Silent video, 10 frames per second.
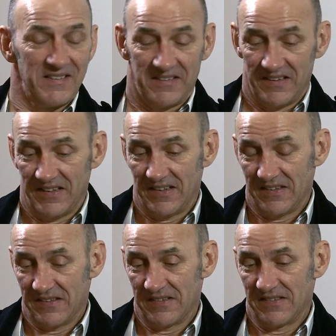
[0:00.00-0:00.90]

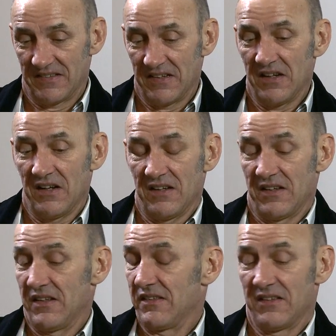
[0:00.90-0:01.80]
Yeah.
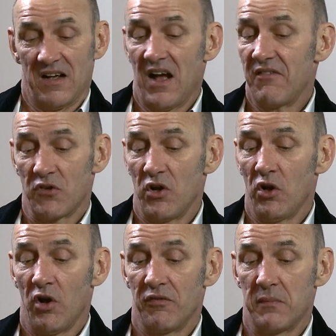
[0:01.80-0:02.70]
I've got a
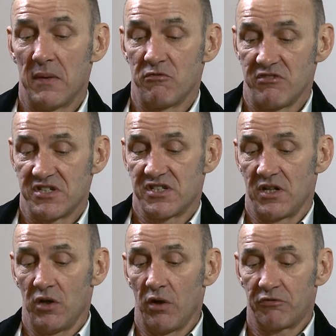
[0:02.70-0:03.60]
lot of memories,
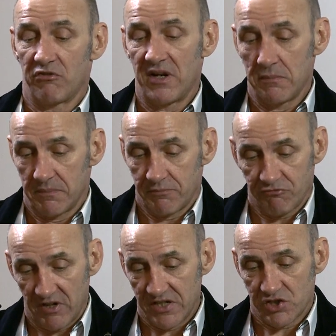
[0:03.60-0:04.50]
a lot of great
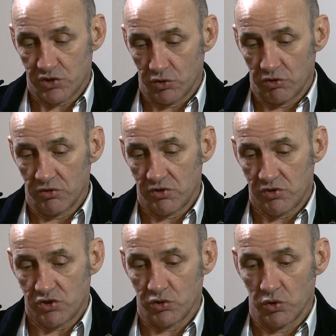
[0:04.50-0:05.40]
tour
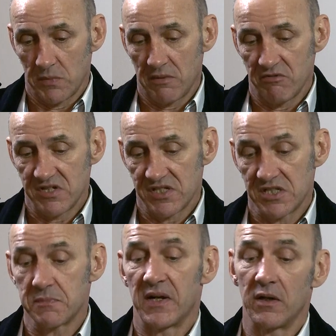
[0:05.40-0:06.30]
memories. I
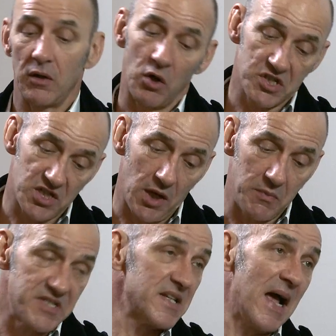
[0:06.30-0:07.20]
spent a lot of time
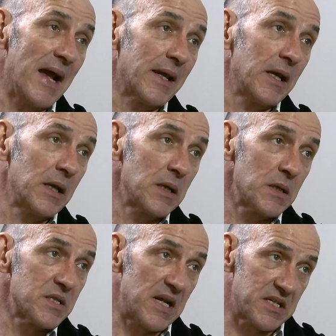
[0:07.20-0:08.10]
with Zach
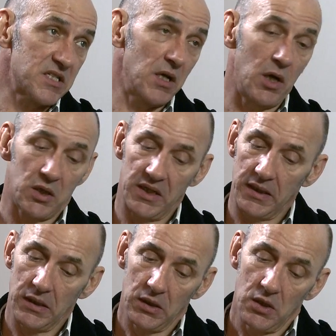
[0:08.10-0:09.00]
Starkey.